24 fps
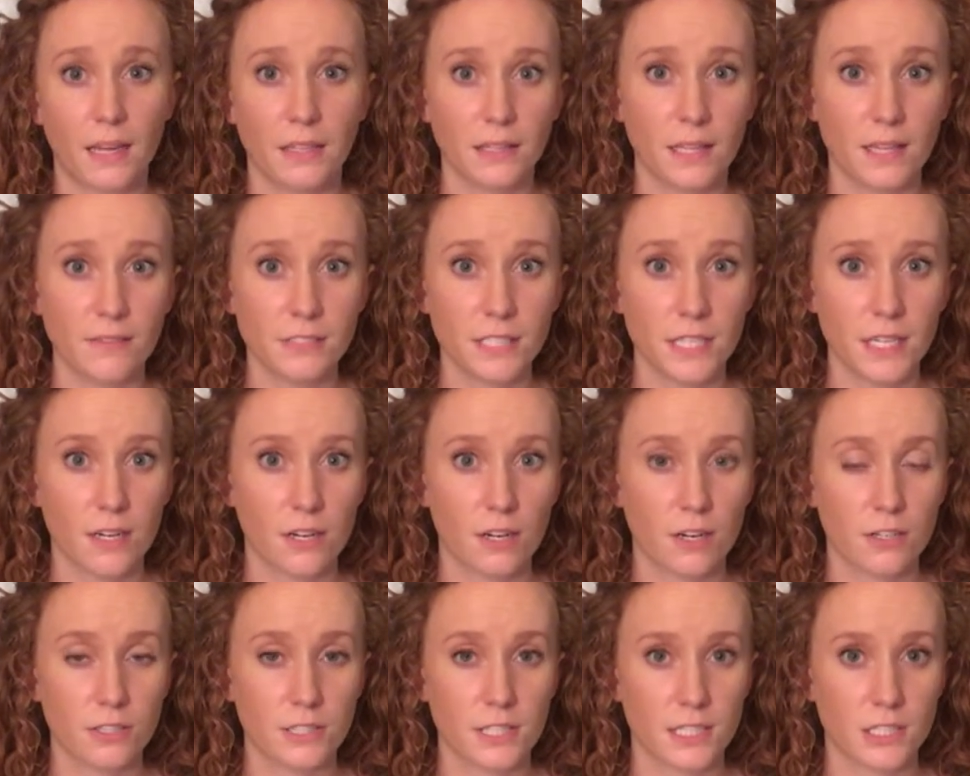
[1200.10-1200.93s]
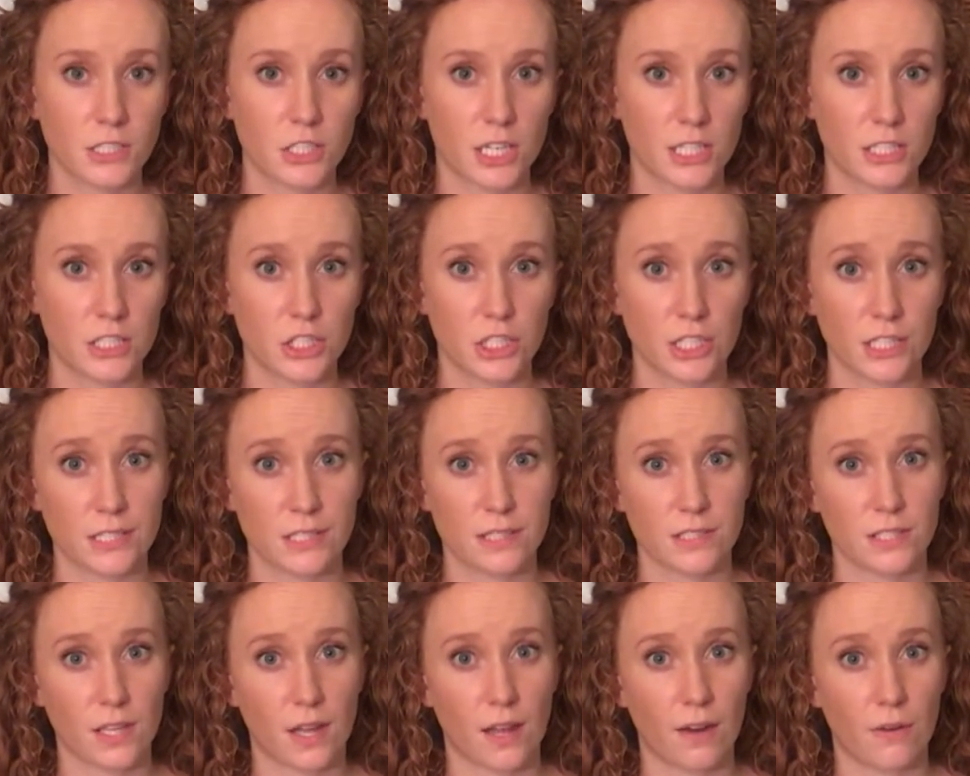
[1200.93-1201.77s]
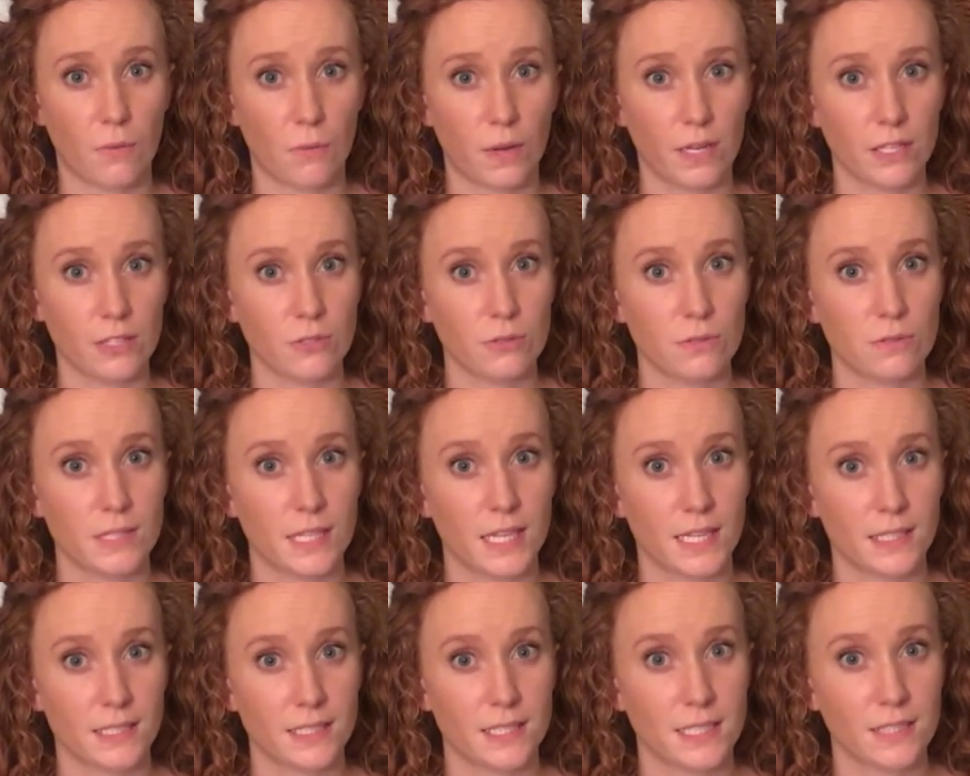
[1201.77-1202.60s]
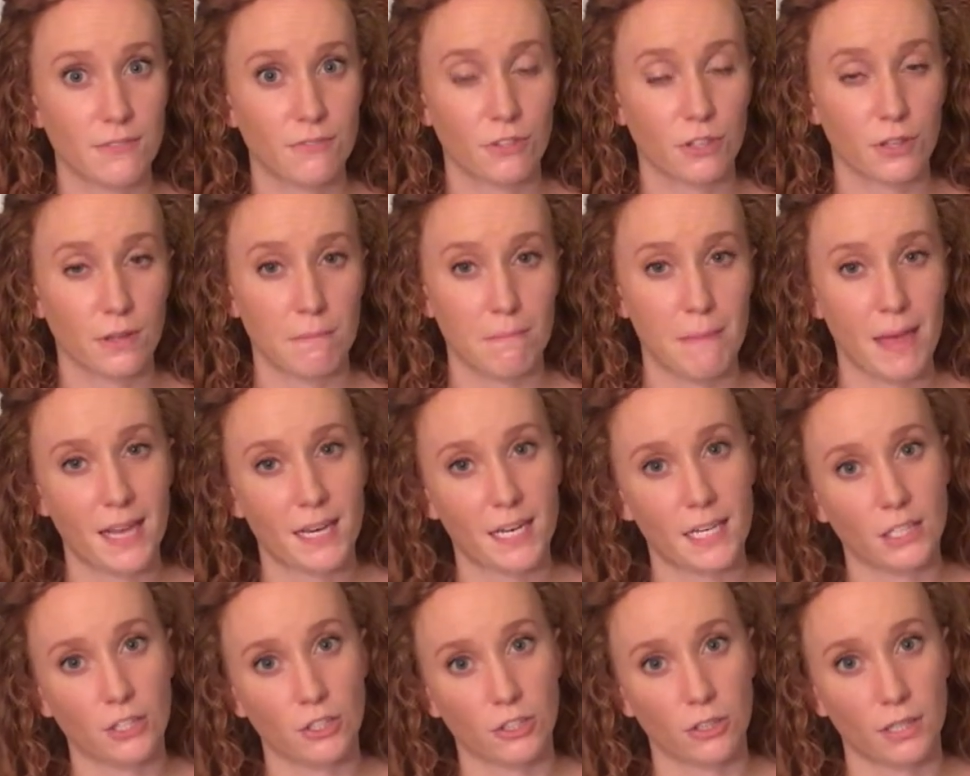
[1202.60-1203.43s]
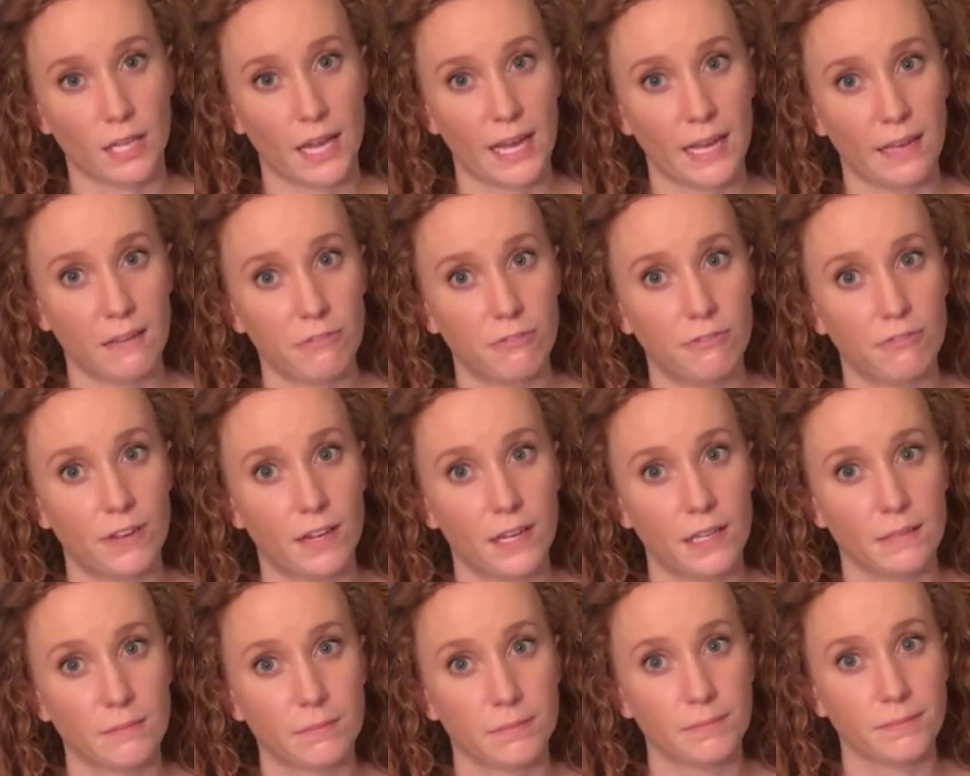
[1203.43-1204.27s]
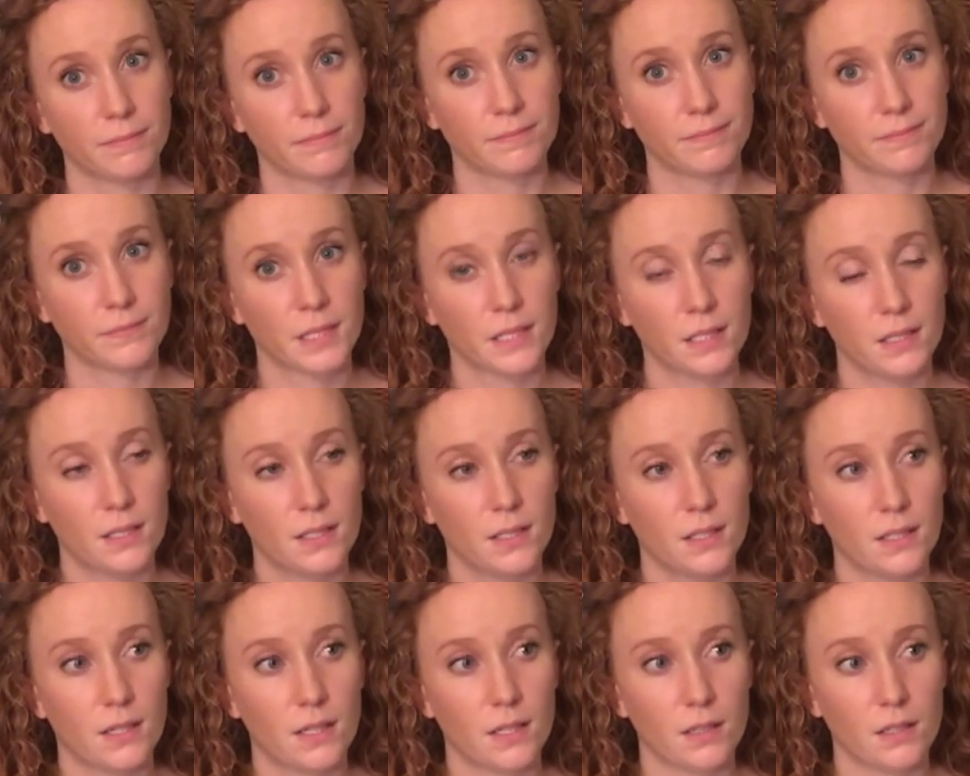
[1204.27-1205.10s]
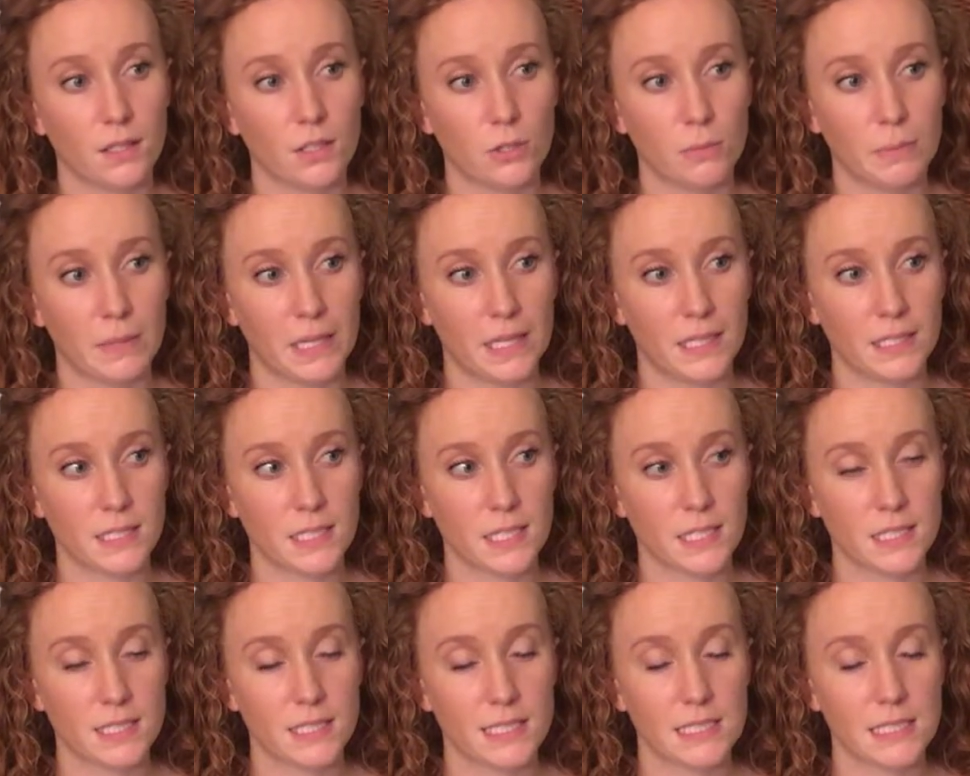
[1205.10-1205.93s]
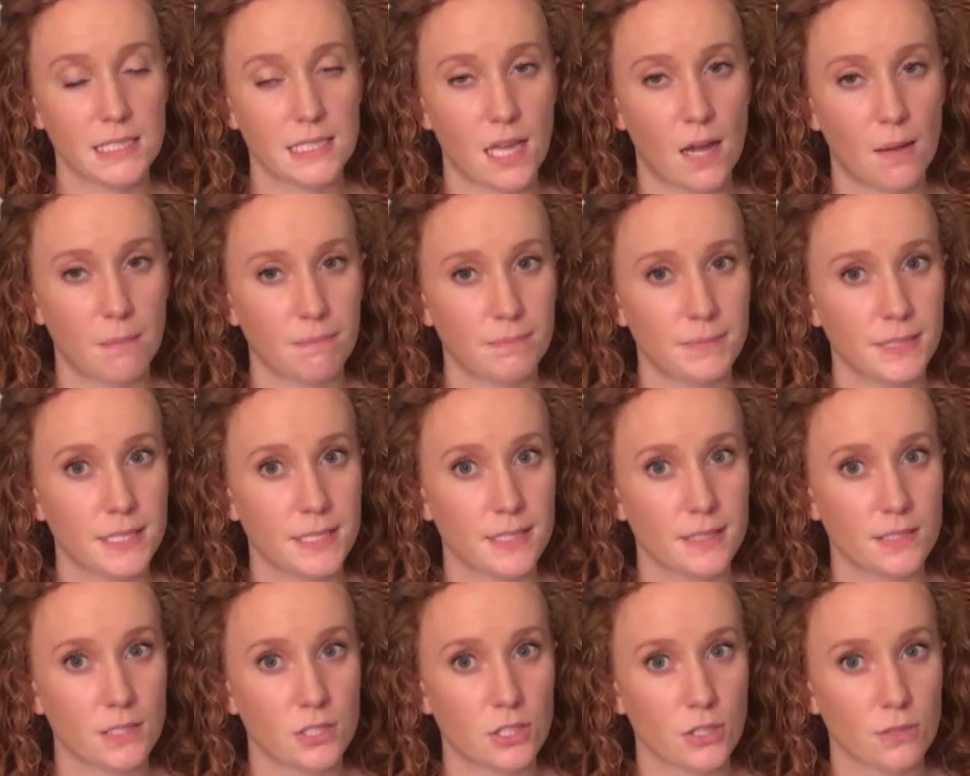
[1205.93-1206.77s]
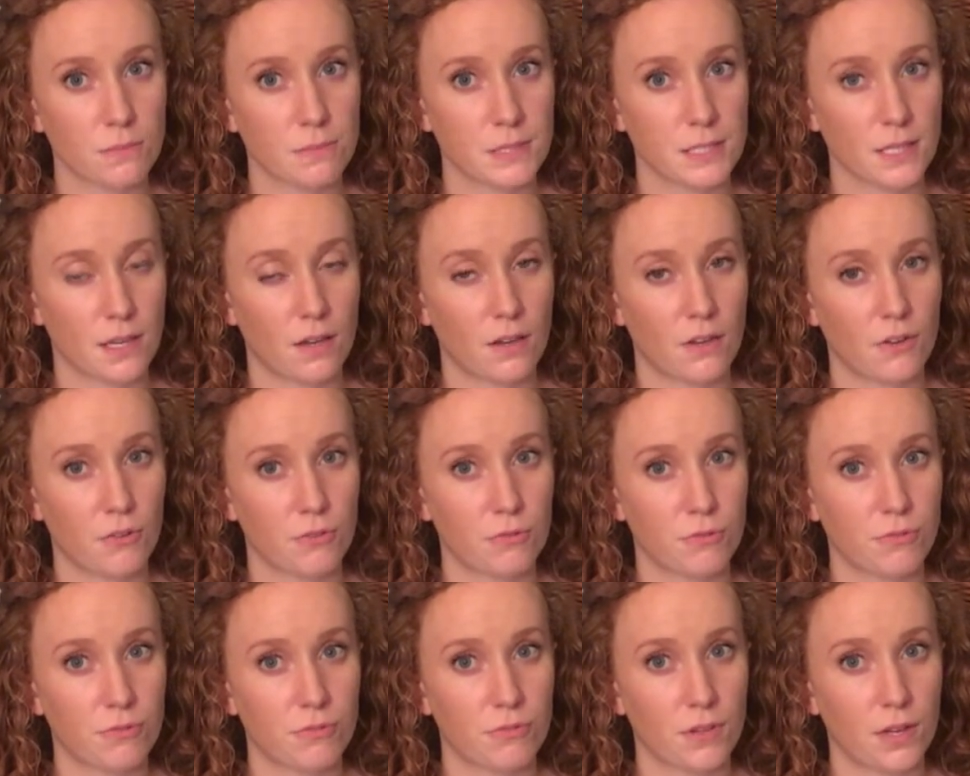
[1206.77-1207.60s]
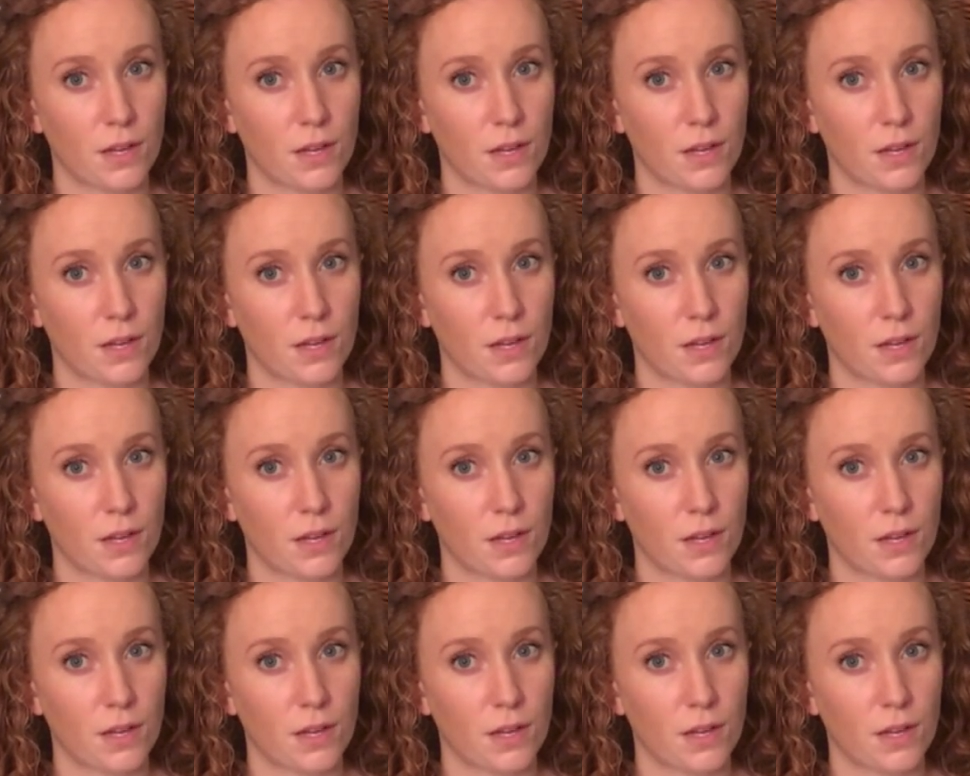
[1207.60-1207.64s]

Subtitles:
I'd love to hear your suggestions on what you knit for the men in your life. I'm a little bit stumped in terms of